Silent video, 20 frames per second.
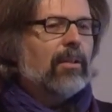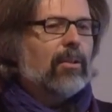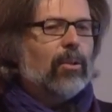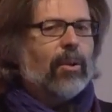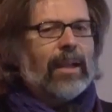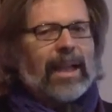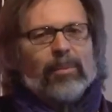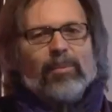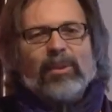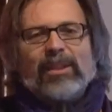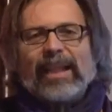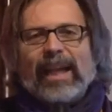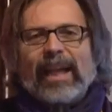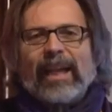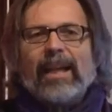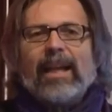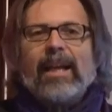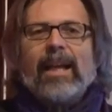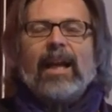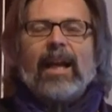Or let me
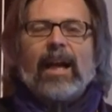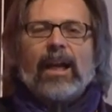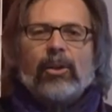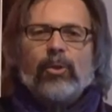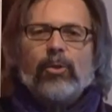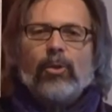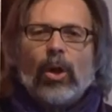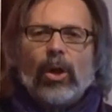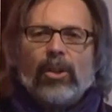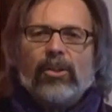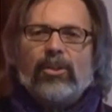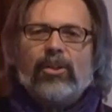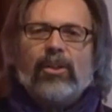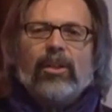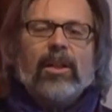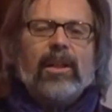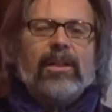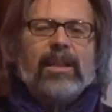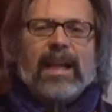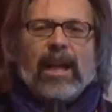say, are not
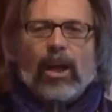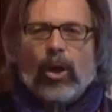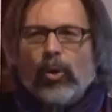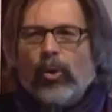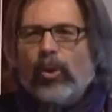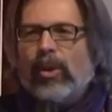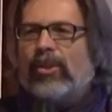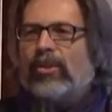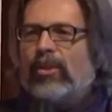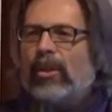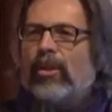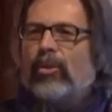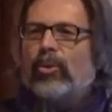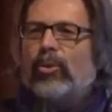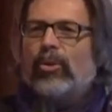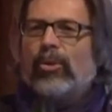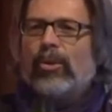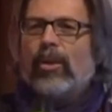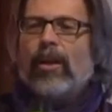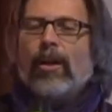the only
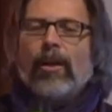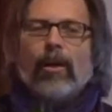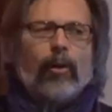solution.